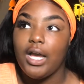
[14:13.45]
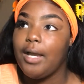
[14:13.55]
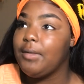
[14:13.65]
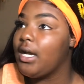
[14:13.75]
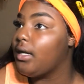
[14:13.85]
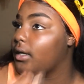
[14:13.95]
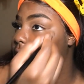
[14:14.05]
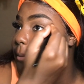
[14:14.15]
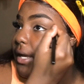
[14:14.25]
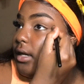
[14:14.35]
I'm not good
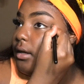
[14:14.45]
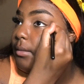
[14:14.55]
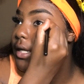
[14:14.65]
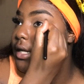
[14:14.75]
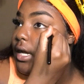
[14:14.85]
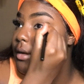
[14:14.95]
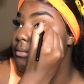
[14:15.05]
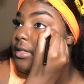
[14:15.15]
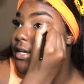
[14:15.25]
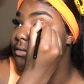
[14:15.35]
at makeup, and
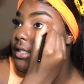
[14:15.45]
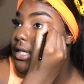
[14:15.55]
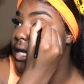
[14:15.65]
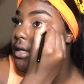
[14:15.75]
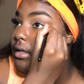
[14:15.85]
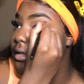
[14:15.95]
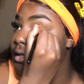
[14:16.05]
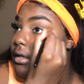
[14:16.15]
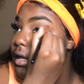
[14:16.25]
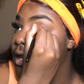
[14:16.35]
I'm definitely not
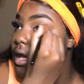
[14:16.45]
good